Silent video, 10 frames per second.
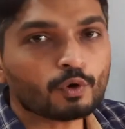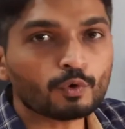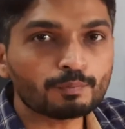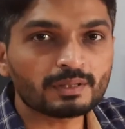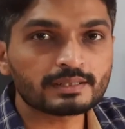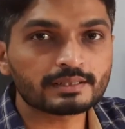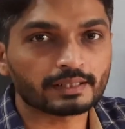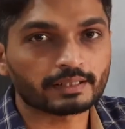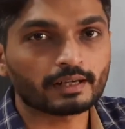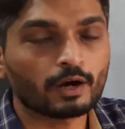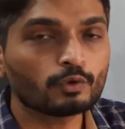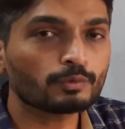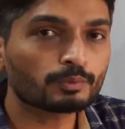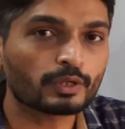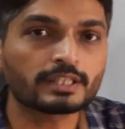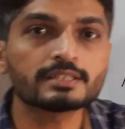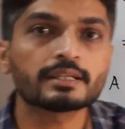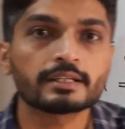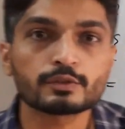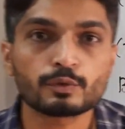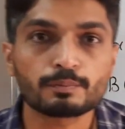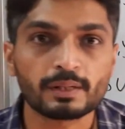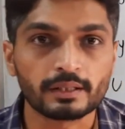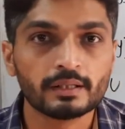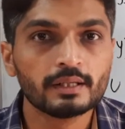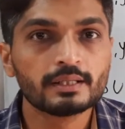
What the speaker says: open set. How to prove any set is open?